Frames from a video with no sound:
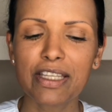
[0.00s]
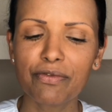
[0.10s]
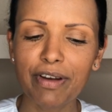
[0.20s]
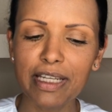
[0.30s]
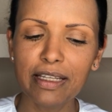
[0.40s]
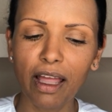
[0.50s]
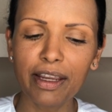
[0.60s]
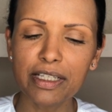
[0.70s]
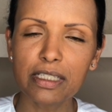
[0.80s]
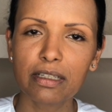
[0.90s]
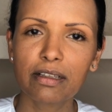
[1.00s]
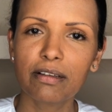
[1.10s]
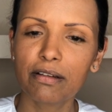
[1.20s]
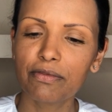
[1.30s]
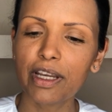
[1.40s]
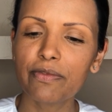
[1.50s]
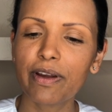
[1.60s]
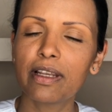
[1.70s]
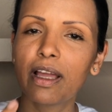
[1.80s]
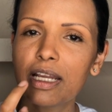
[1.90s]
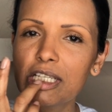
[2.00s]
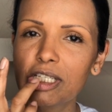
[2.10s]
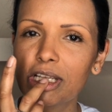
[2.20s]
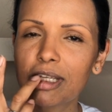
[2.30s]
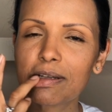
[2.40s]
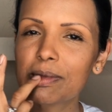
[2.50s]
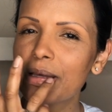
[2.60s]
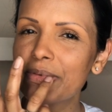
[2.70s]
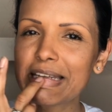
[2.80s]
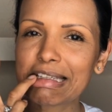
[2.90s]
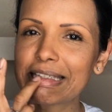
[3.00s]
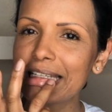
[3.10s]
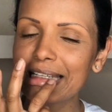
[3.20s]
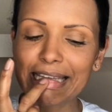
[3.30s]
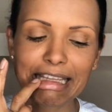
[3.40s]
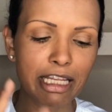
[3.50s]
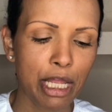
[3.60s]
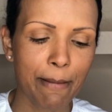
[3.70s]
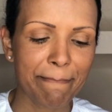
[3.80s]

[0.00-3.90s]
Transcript: It's really light, very, very light without feeling sticky.